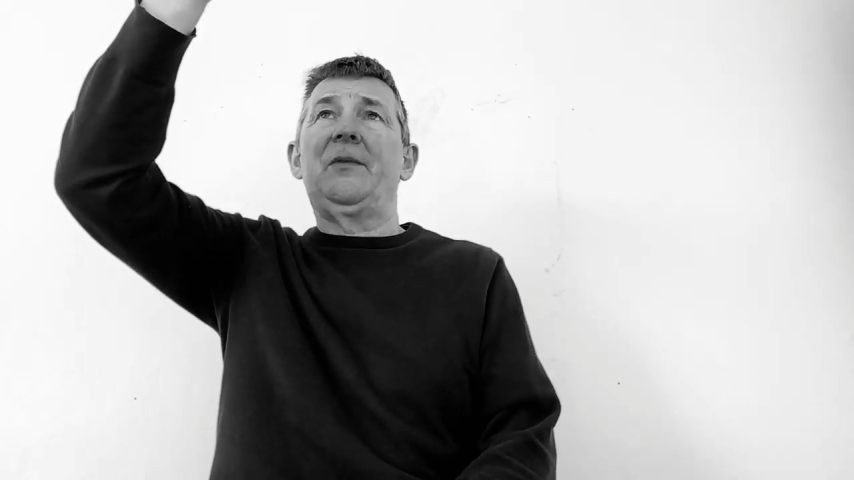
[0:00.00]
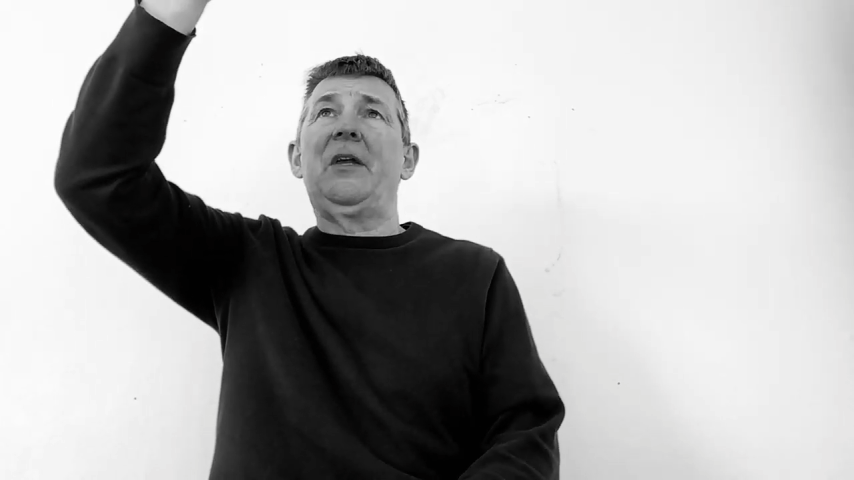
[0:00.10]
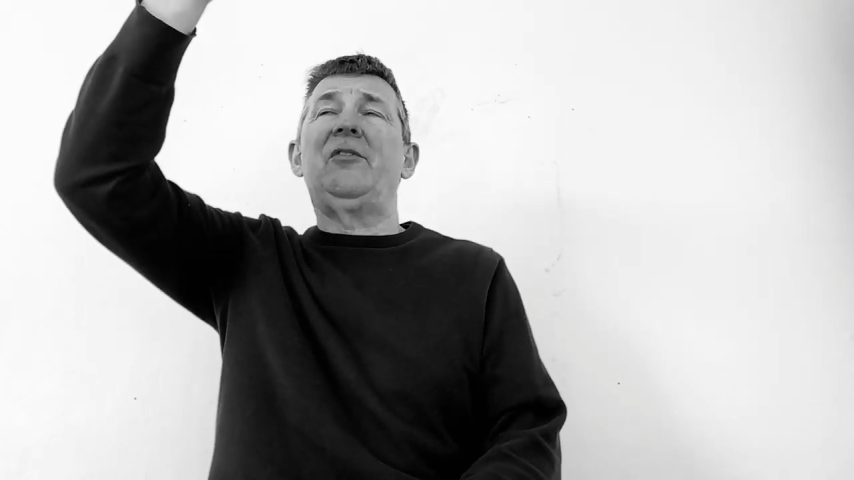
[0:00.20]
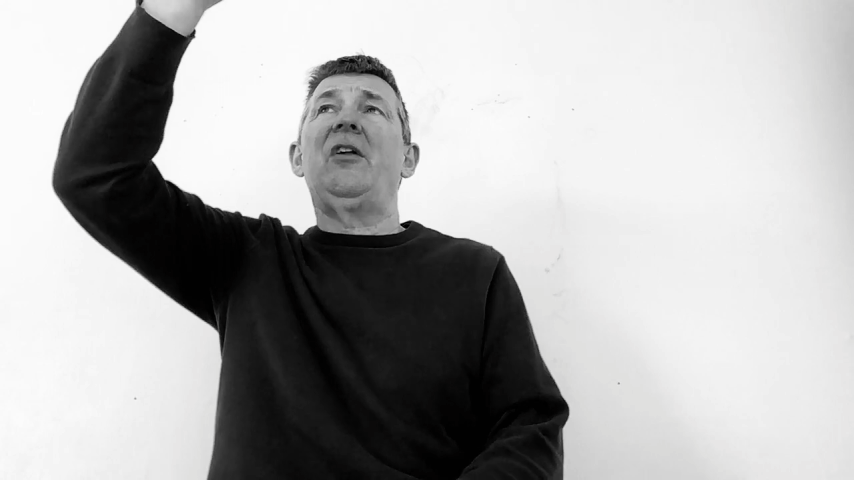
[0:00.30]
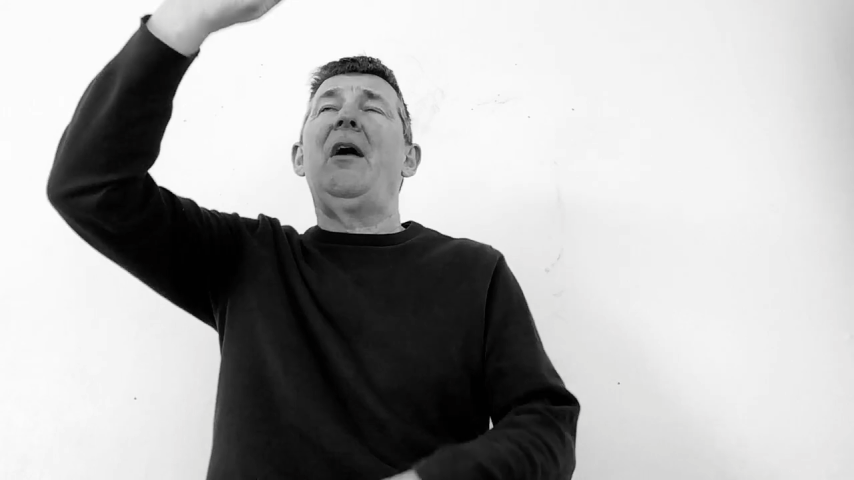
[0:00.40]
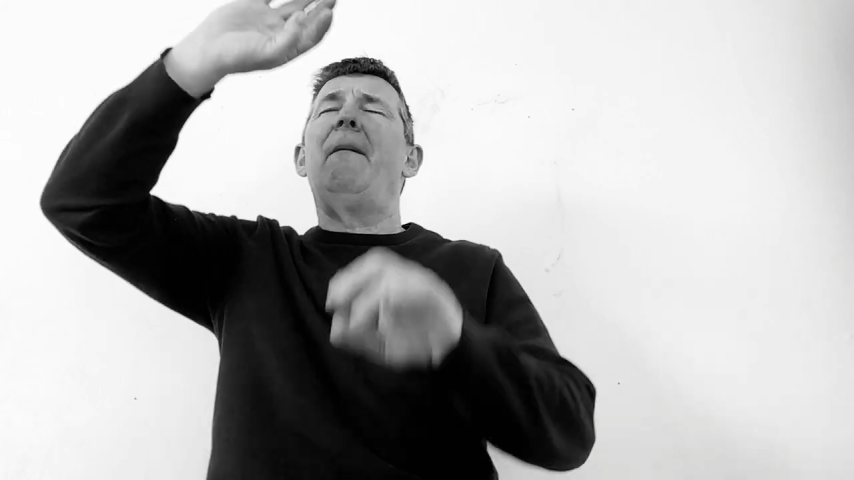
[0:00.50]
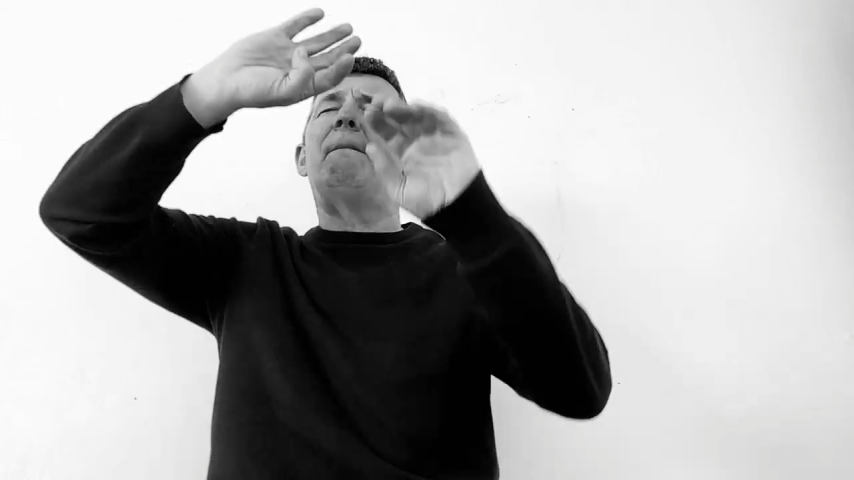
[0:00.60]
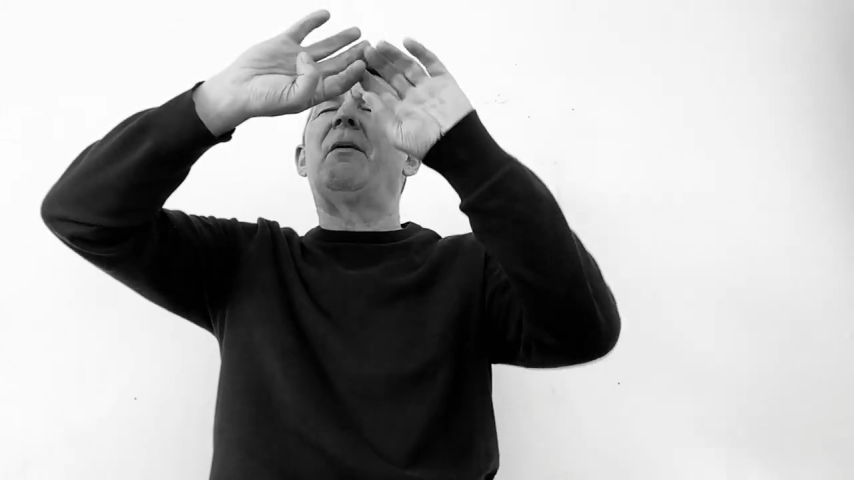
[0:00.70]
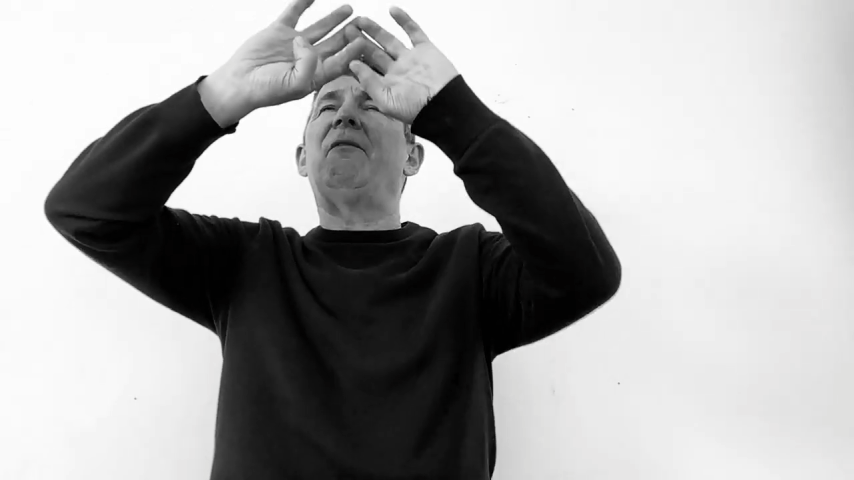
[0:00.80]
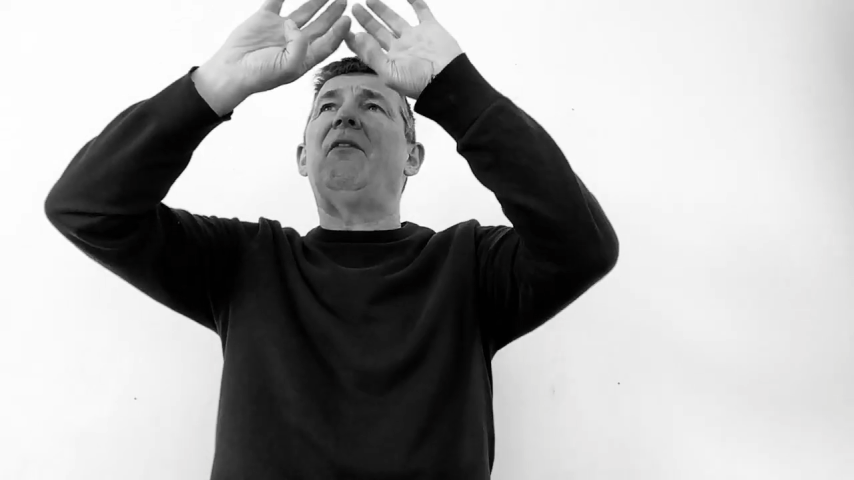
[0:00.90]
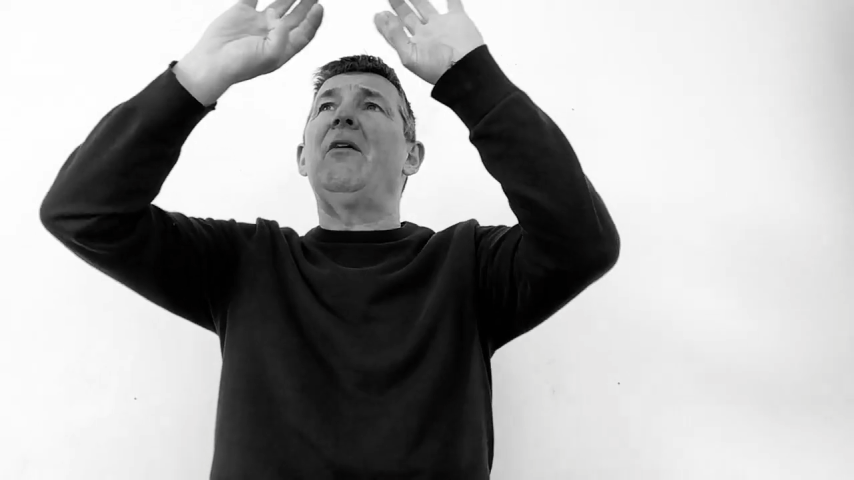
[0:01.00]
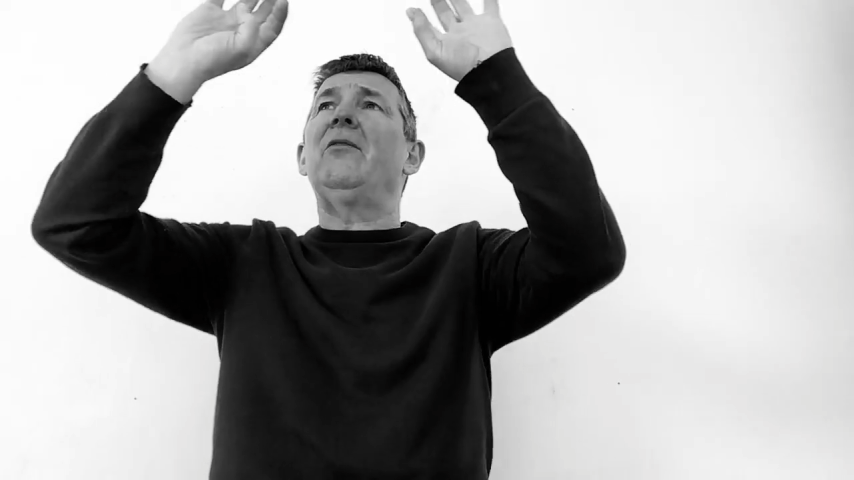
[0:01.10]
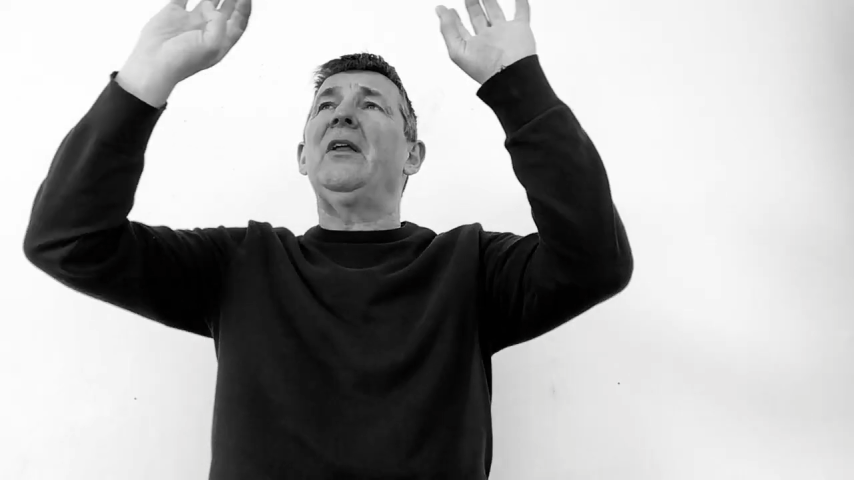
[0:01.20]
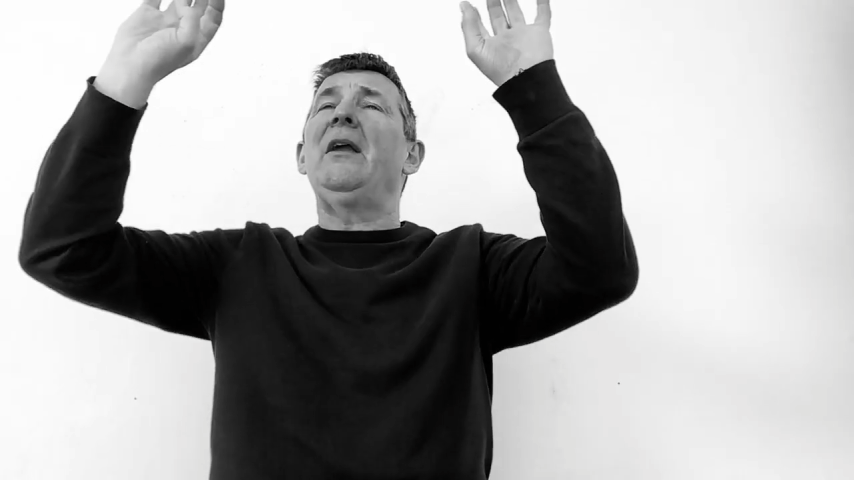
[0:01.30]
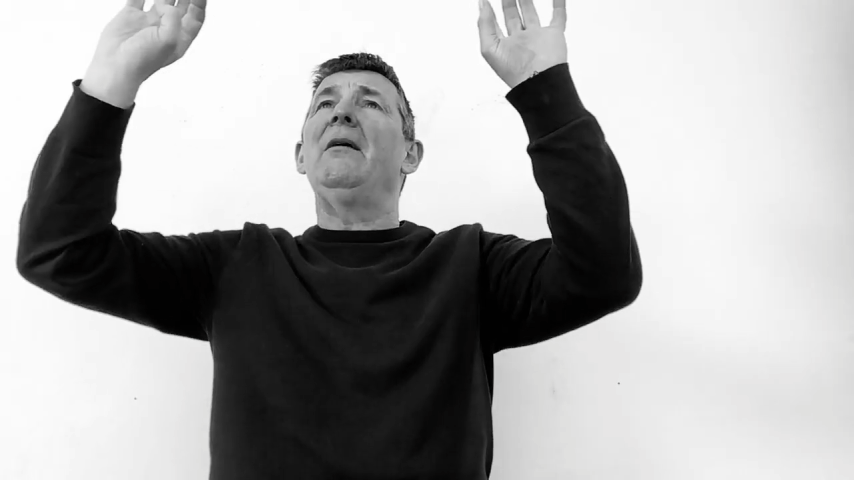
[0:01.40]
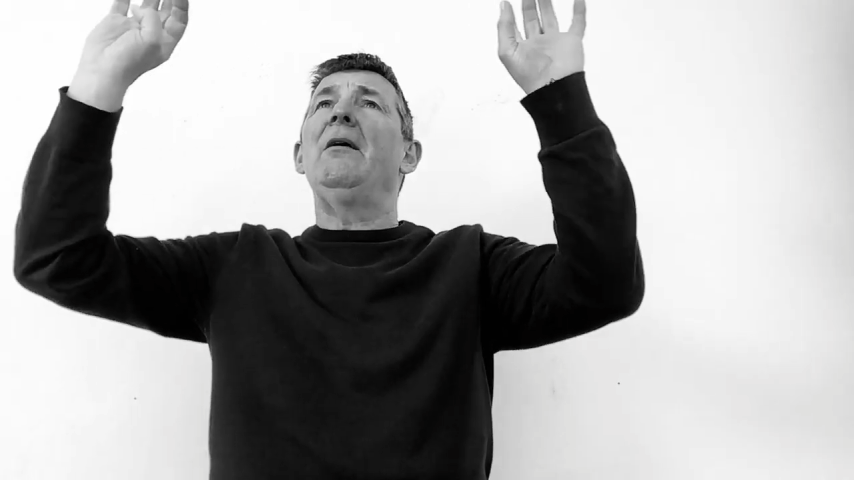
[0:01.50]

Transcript: It's profoundly